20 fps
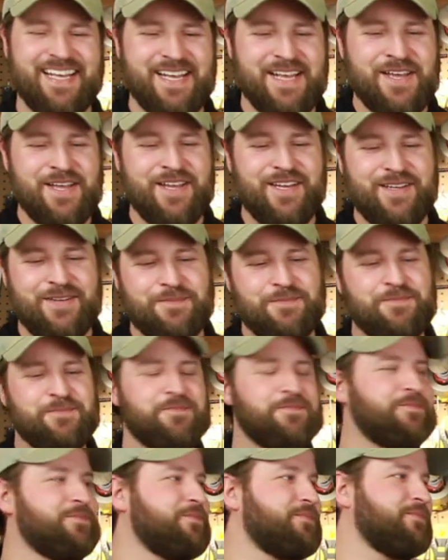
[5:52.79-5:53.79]

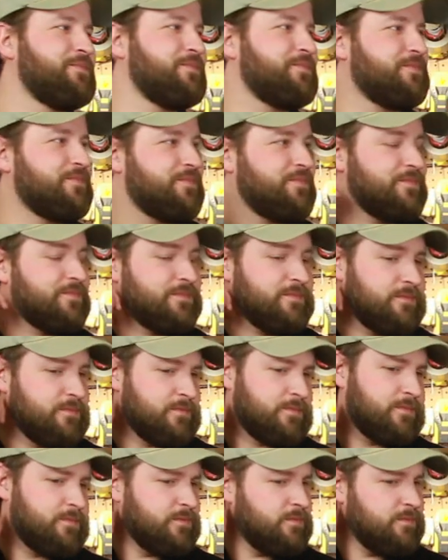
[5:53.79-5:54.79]

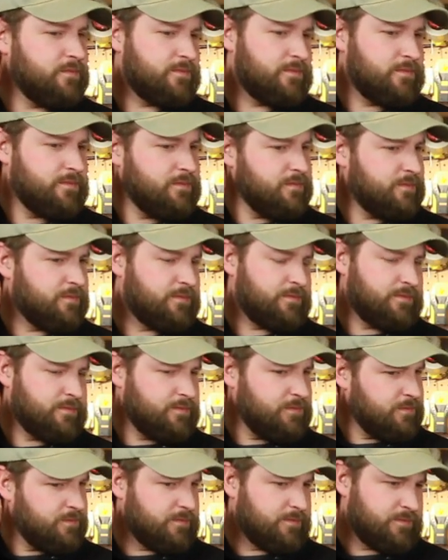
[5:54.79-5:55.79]

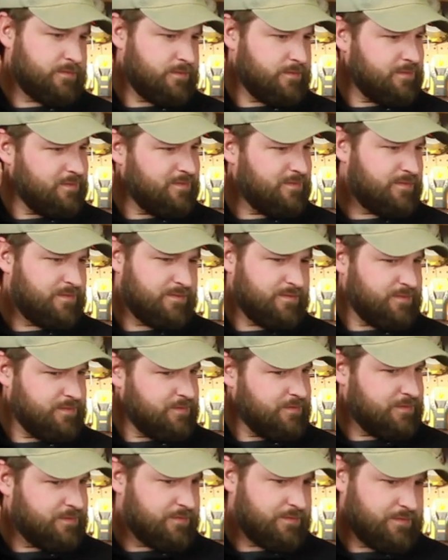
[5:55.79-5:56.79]

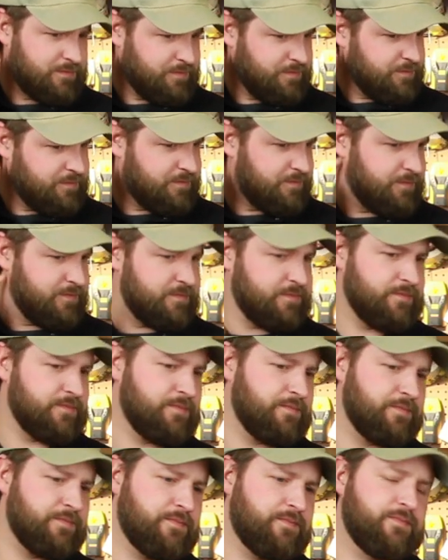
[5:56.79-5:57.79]

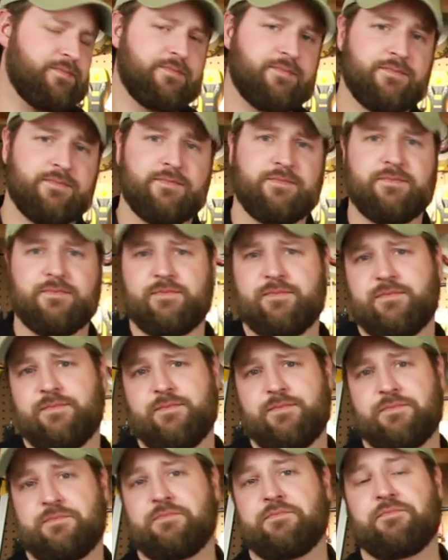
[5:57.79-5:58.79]

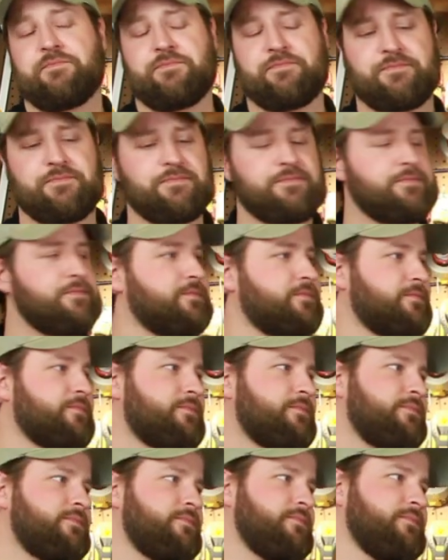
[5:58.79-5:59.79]

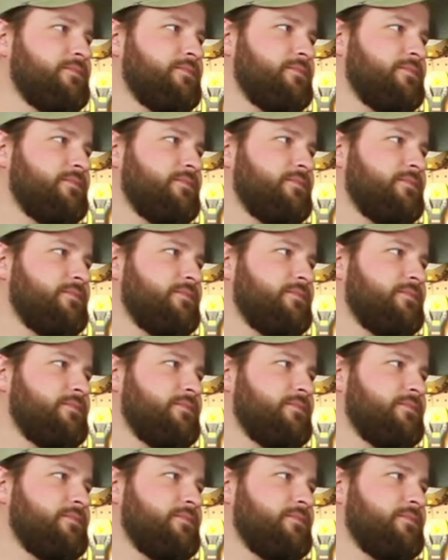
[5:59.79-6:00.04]
The person shown says nothing.